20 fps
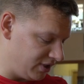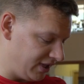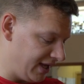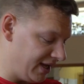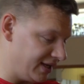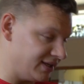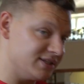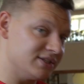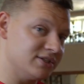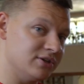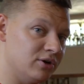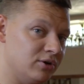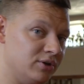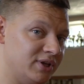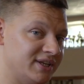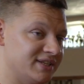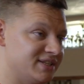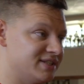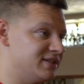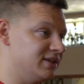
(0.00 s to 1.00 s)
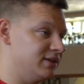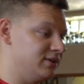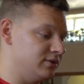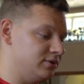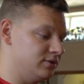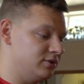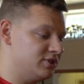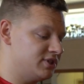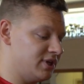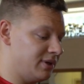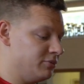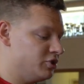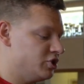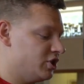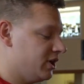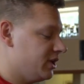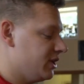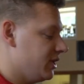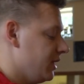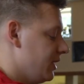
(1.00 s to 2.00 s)
line, so let's stick to the
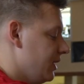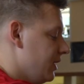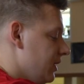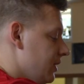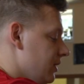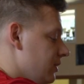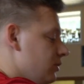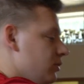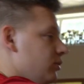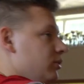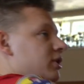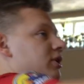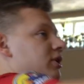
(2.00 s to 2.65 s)
subject. We're